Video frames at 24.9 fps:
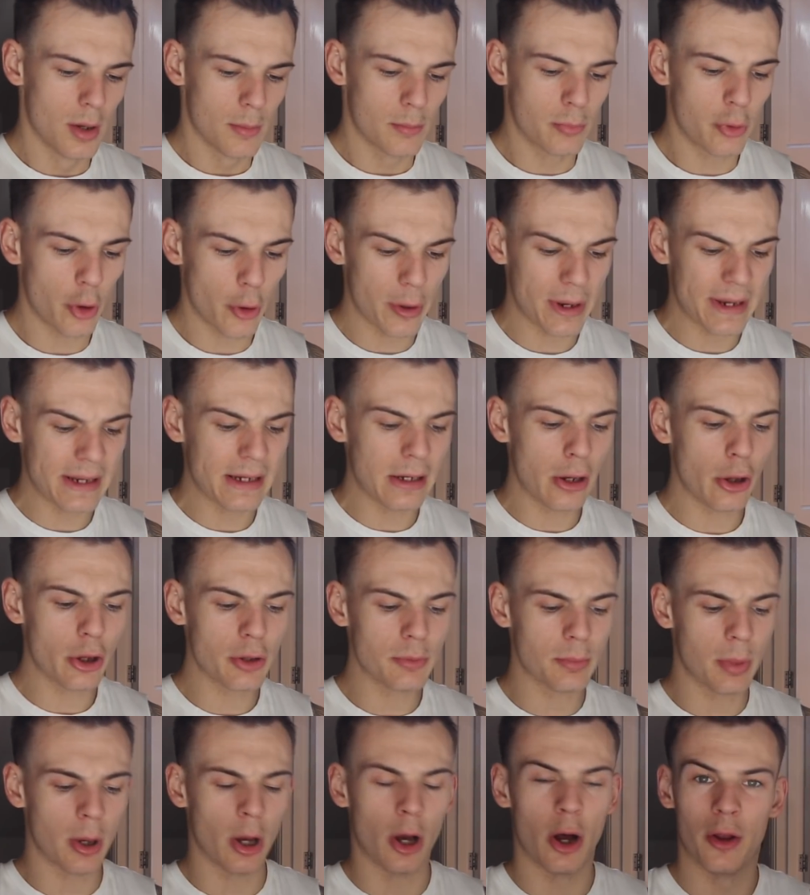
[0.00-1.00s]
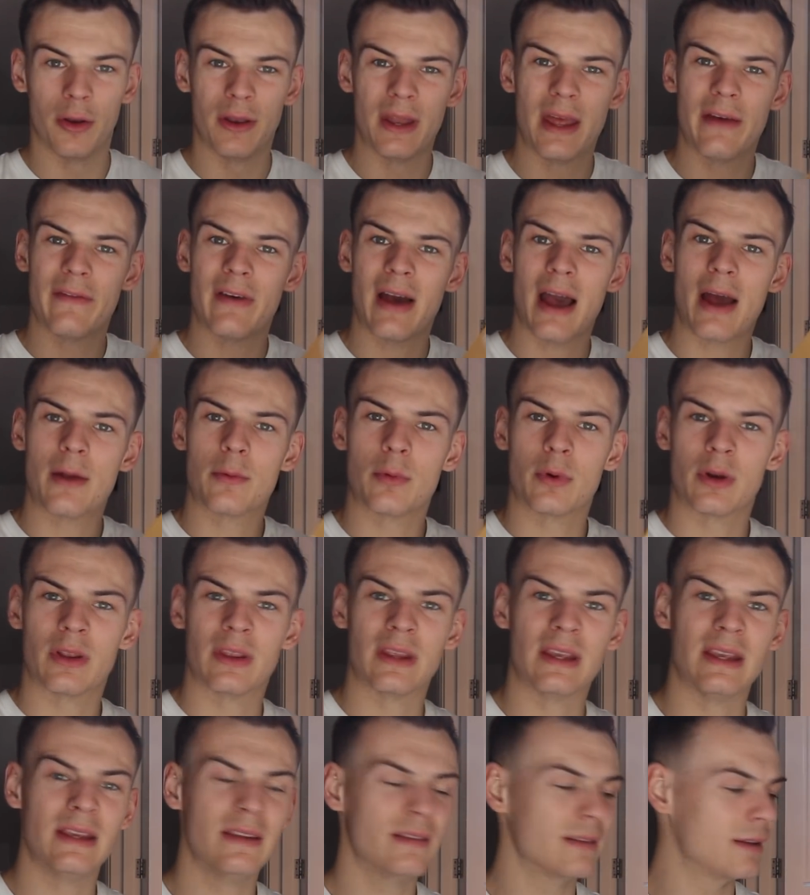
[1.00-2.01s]
Protein light bar, never had one
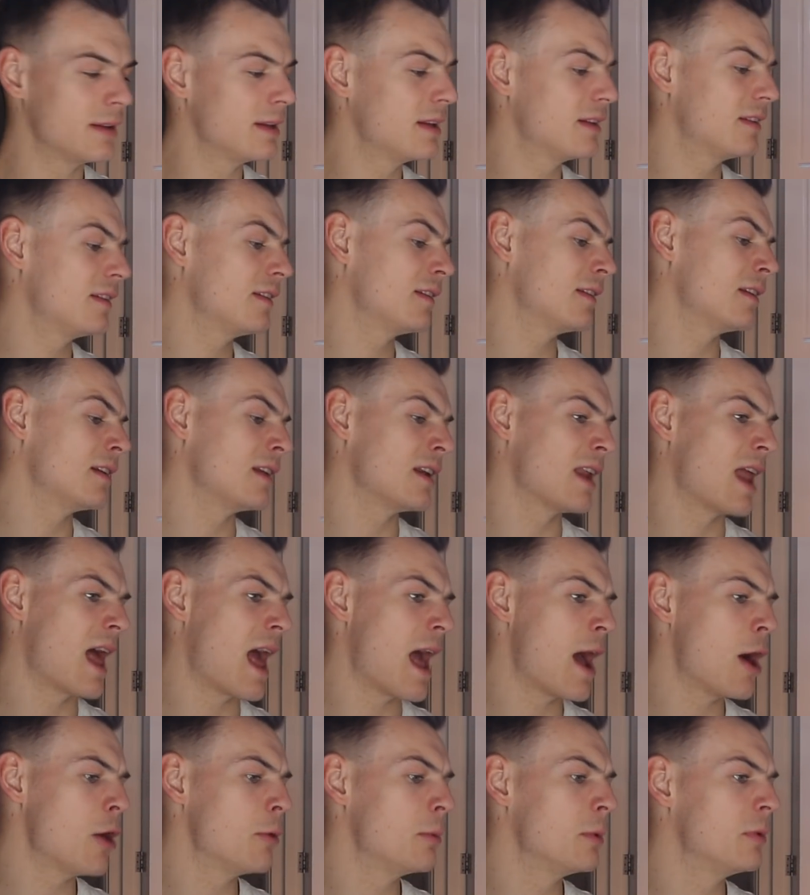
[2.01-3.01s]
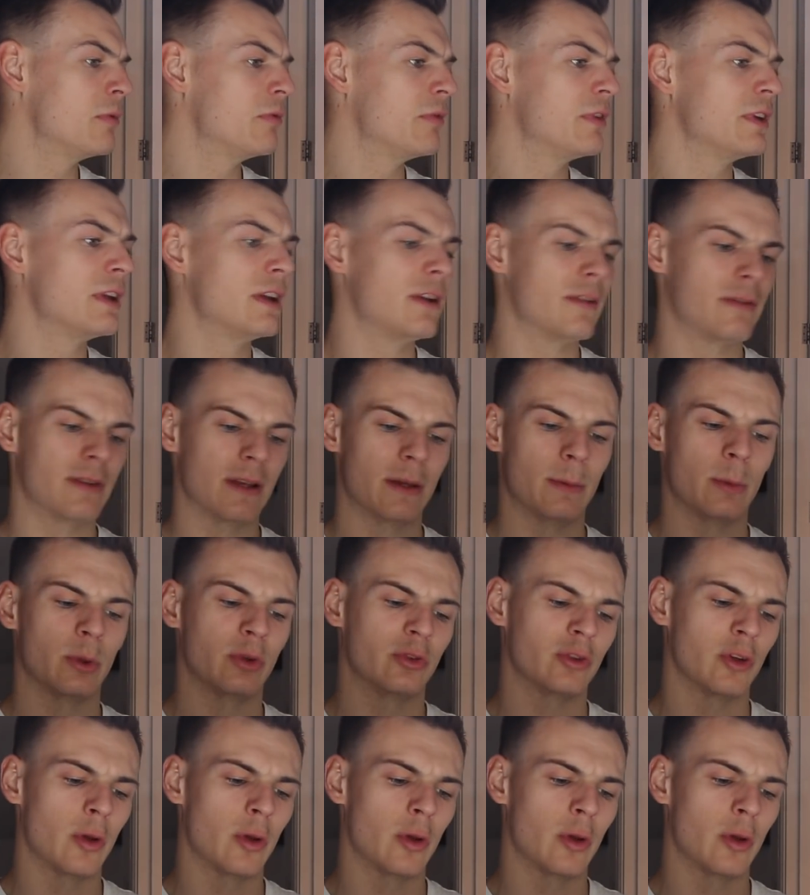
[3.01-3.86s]
of these, and this is in an almond vanilla flavor.